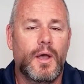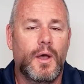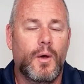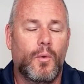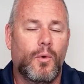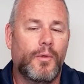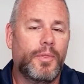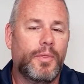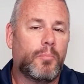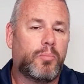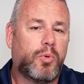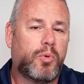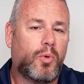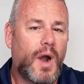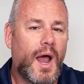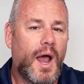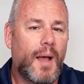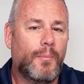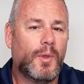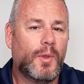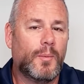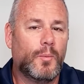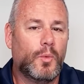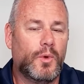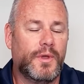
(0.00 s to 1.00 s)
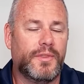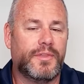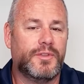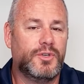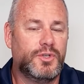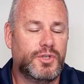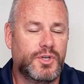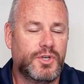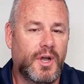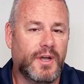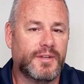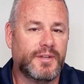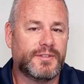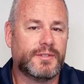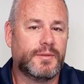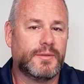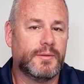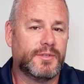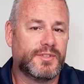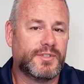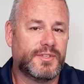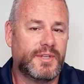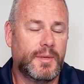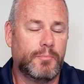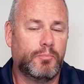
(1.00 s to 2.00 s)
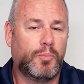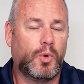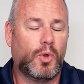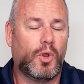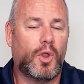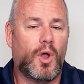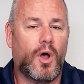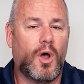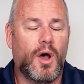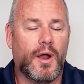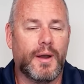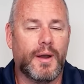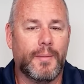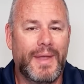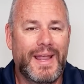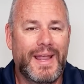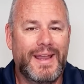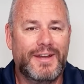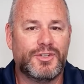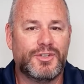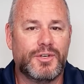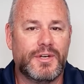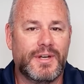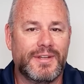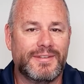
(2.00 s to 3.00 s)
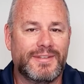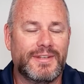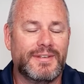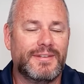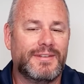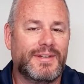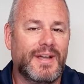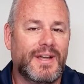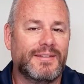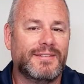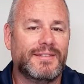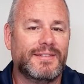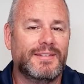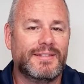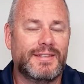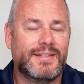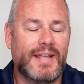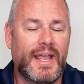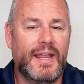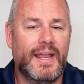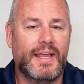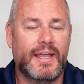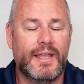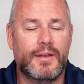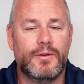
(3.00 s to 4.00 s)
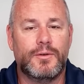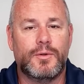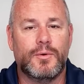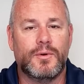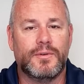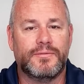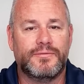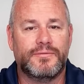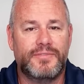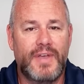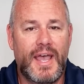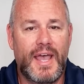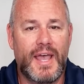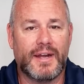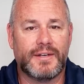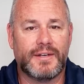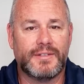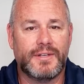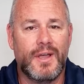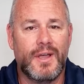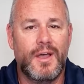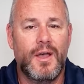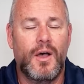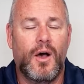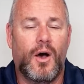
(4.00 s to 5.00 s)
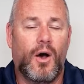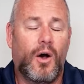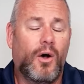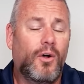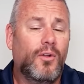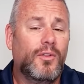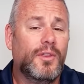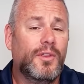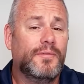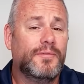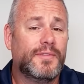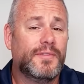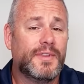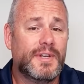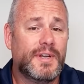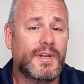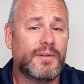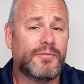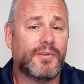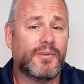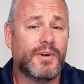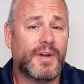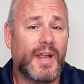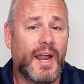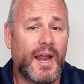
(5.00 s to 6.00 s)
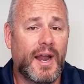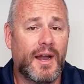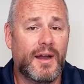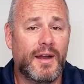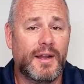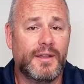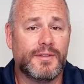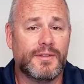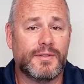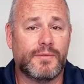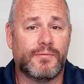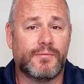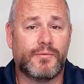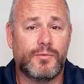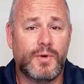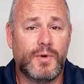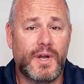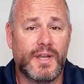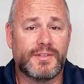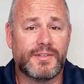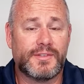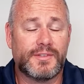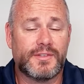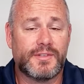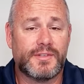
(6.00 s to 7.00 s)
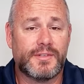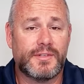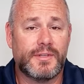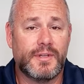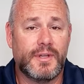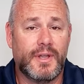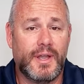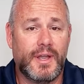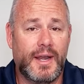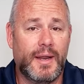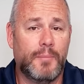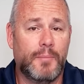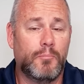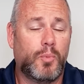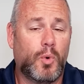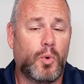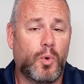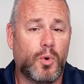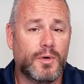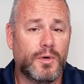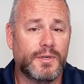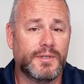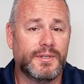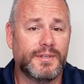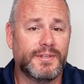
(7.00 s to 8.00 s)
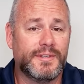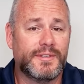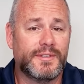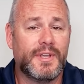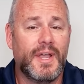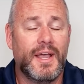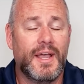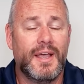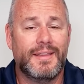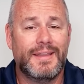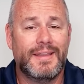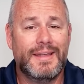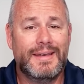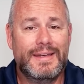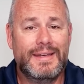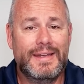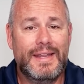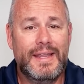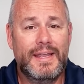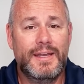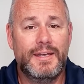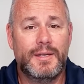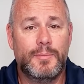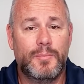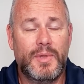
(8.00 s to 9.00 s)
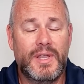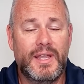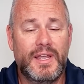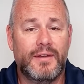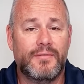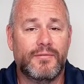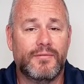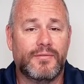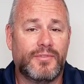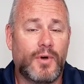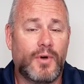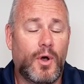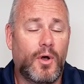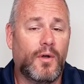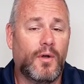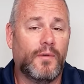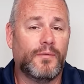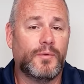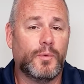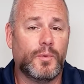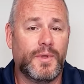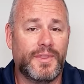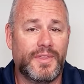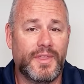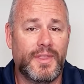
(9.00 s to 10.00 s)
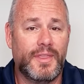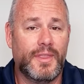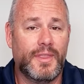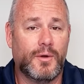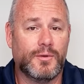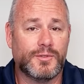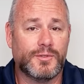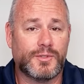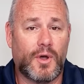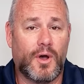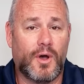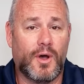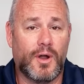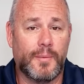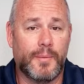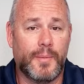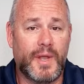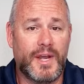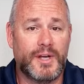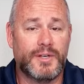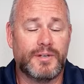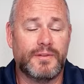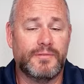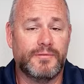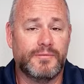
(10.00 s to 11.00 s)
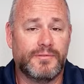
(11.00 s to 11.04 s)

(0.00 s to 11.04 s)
Well, the problem with just simple automation is it doesn't take into effect all of the different areas of risks and importance that need to be involved within those automation